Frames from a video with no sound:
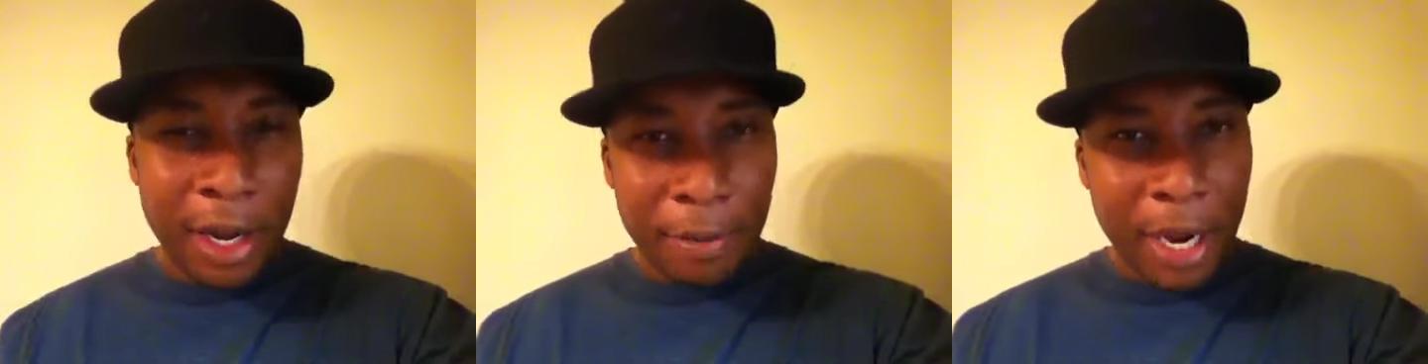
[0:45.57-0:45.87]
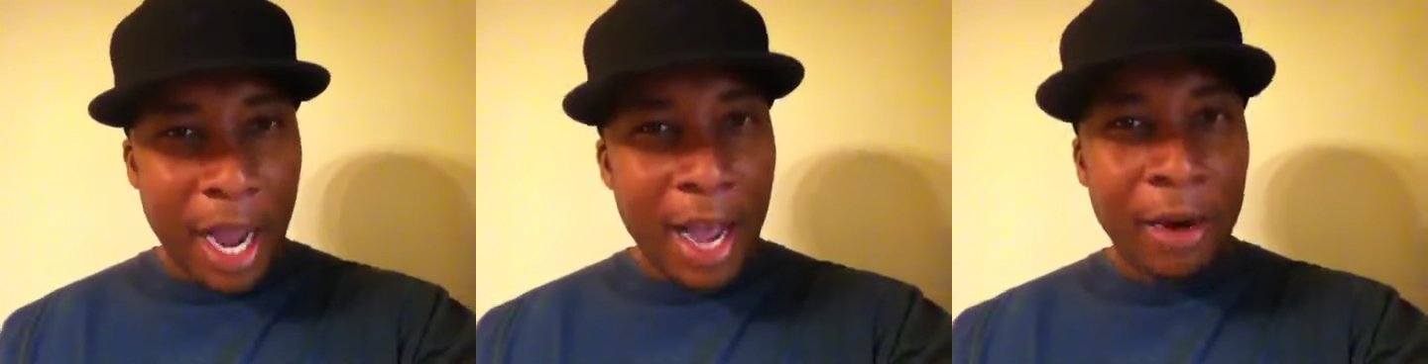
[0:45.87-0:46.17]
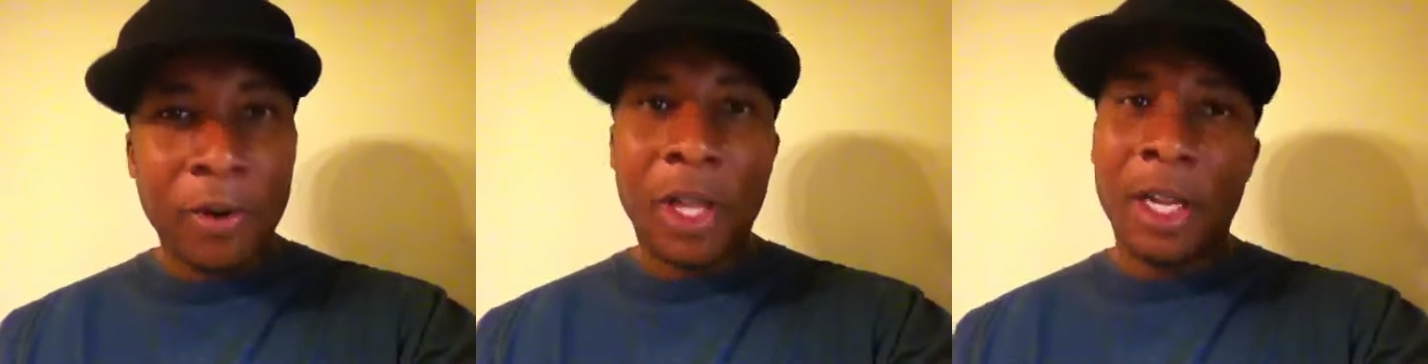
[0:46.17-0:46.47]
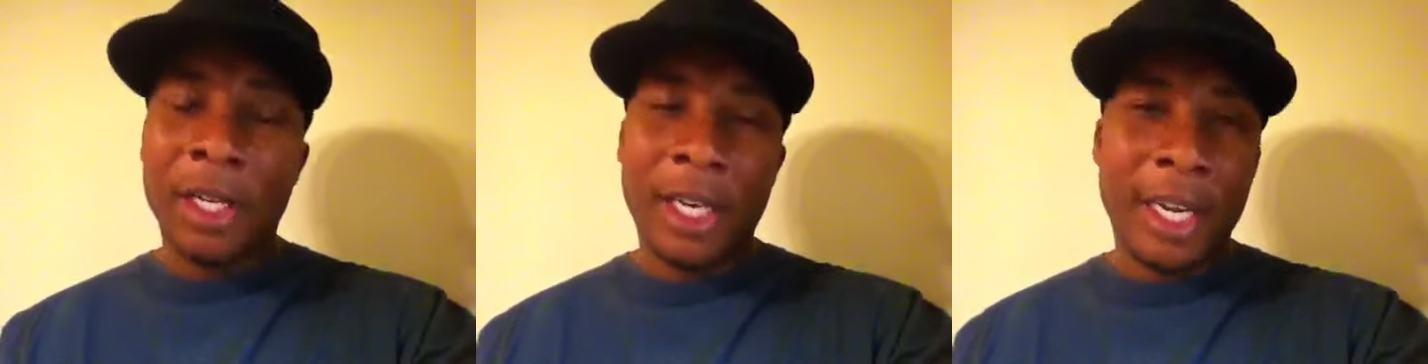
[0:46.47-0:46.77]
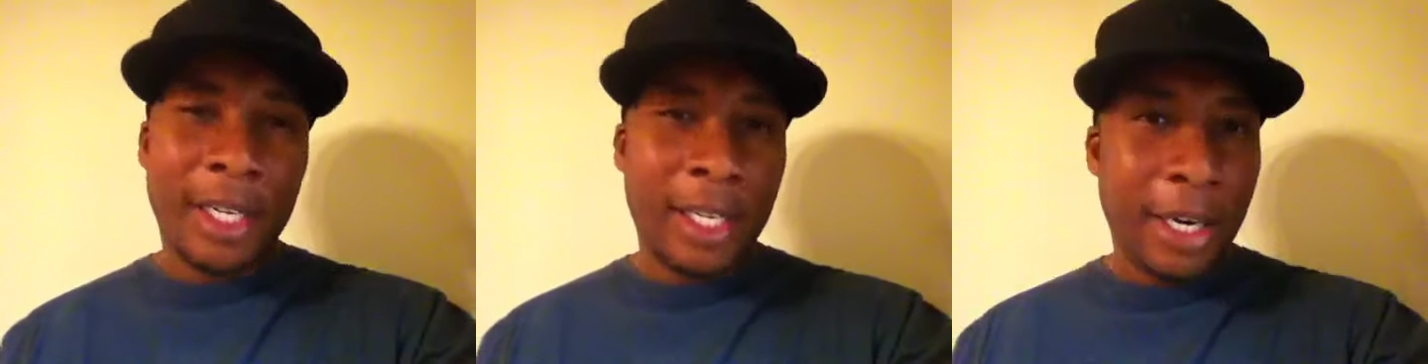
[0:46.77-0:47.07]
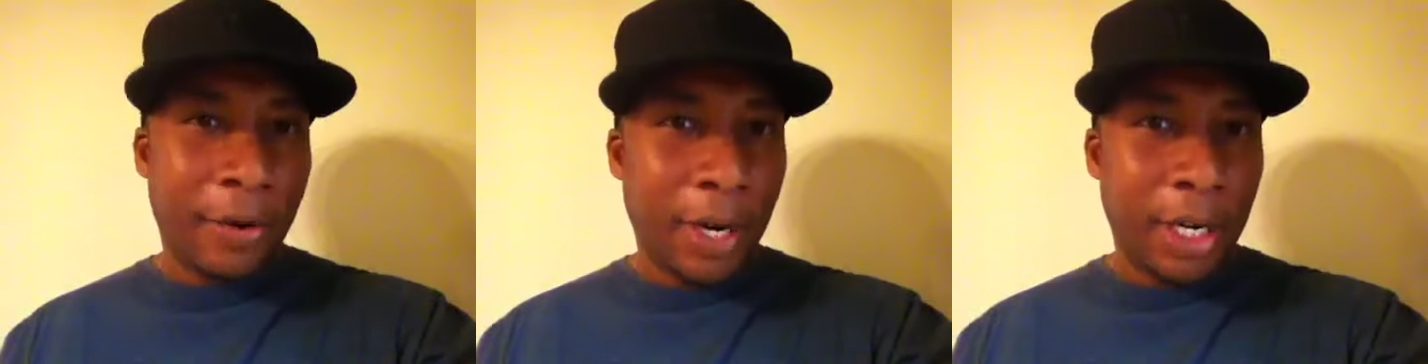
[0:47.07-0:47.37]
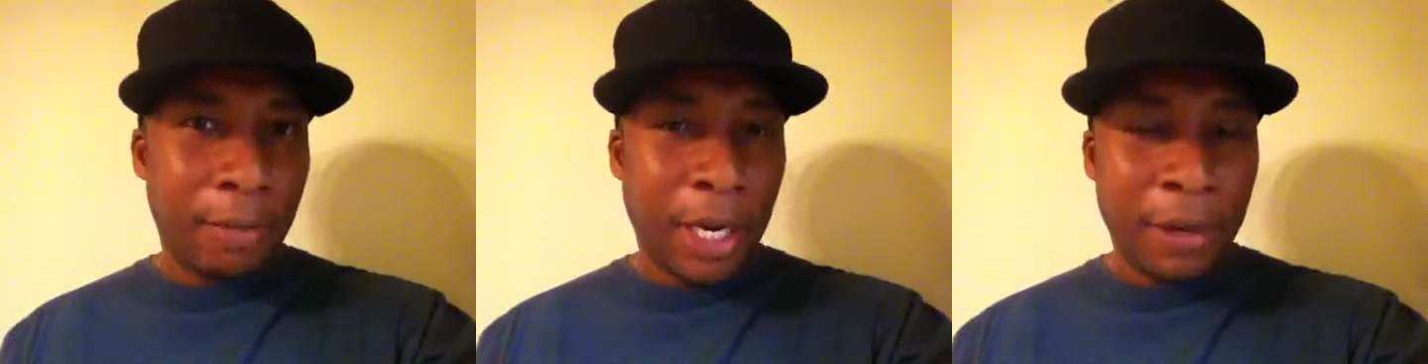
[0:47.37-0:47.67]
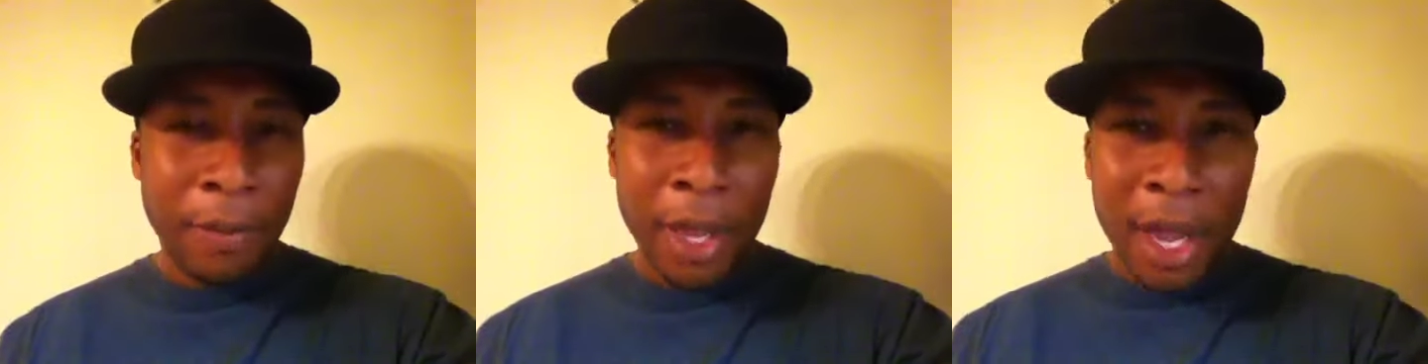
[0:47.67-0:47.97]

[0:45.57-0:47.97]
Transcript: Look, man, I don't think it's that serious, man.